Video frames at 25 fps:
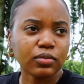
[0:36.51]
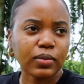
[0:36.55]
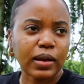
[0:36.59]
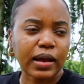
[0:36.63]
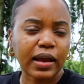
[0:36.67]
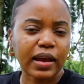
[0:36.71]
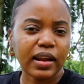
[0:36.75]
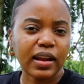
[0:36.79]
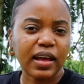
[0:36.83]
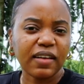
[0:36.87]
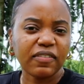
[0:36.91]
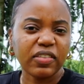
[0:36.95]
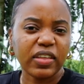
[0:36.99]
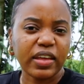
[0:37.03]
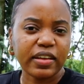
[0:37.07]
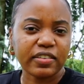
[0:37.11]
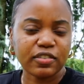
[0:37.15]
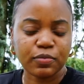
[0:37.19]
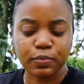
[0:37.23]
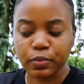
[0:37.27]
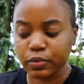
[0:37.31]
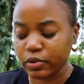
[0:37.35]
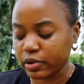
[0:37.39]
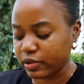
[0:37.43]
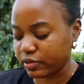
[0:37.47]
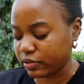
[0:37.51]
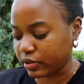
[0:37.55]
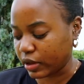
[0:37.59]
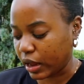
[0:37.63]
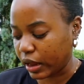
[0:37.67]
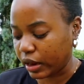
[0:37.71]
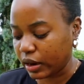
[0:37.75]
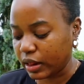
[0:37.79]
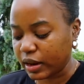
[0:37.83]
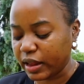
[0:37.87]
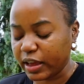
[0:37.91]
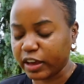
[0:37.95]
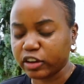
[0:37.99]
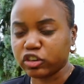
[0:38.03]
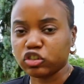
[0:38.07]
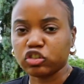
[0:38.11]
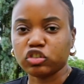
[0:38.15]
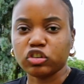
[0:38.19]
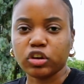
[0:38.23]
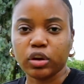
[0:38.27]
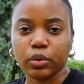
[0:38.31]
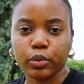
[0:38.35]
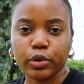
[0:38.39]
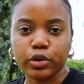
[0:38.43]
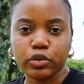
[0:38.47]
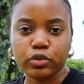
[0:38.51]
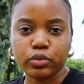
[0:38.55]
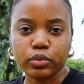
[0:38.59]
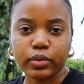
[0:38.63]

so I kind of have the experience to kind of like share with